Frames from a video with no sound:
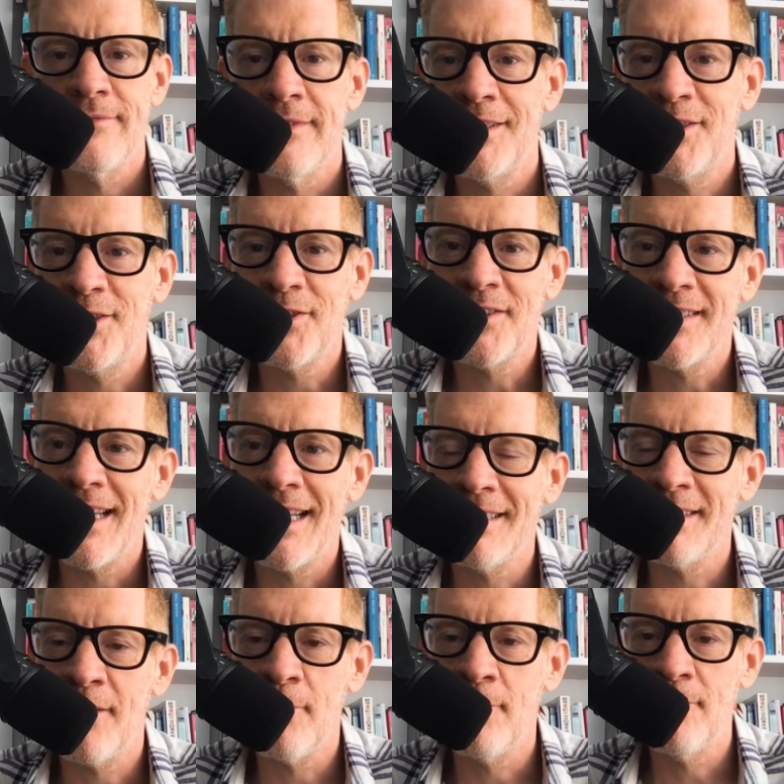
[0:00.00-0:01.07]
And she'll say
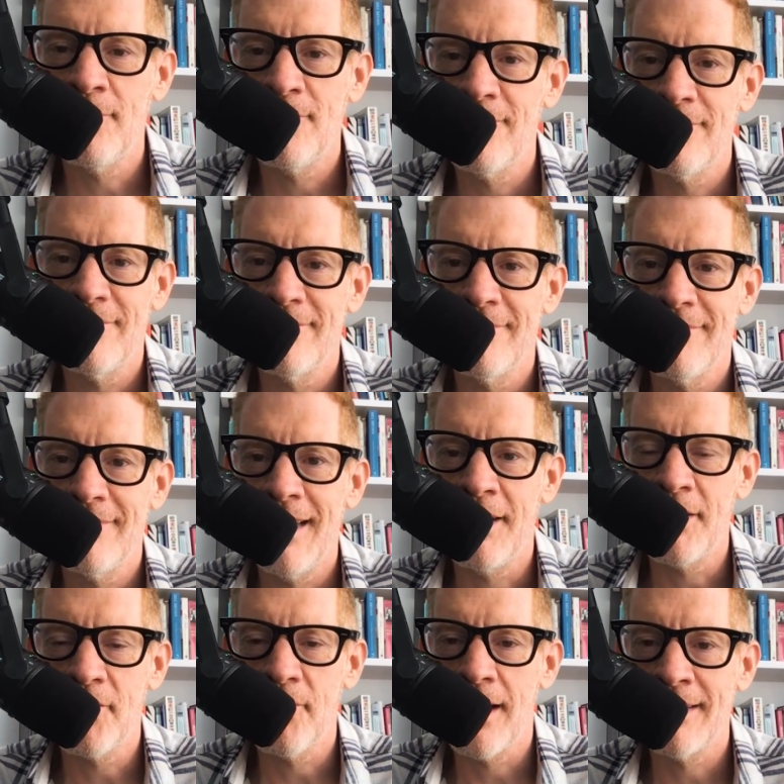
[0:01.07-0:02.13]
some
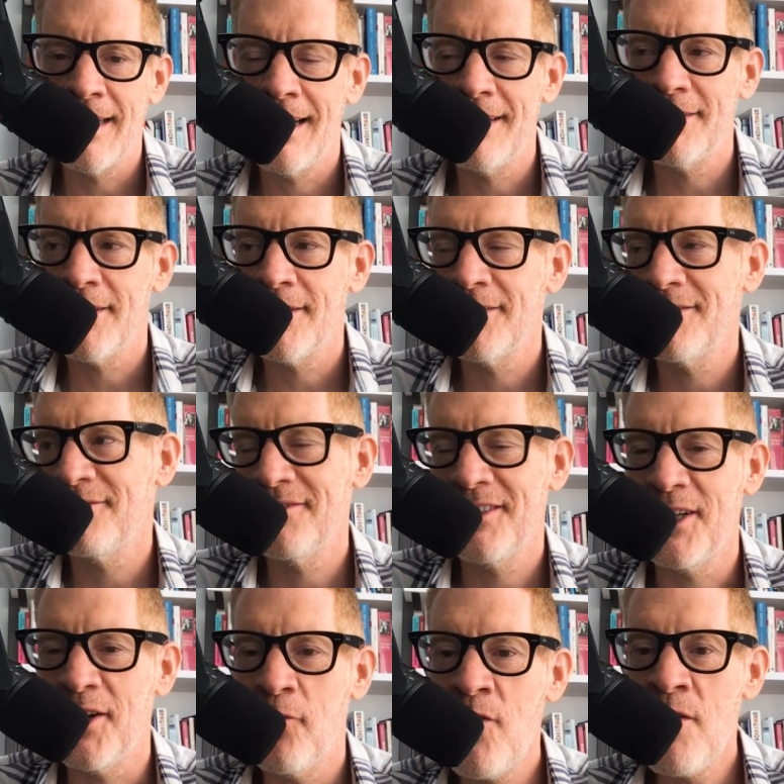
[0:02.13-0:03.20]
incorrect answer.
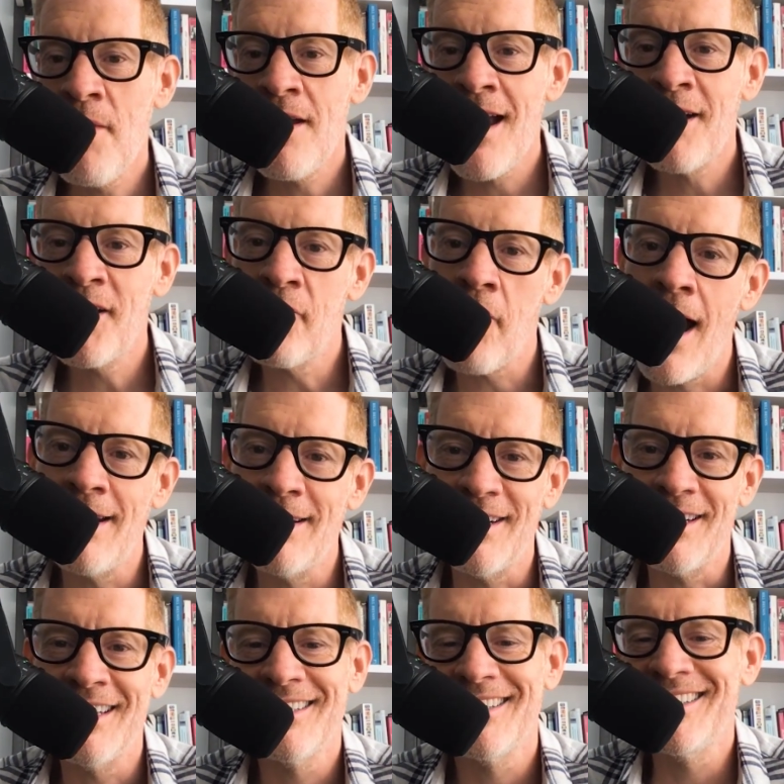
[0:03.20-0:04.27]
We met on Grindr.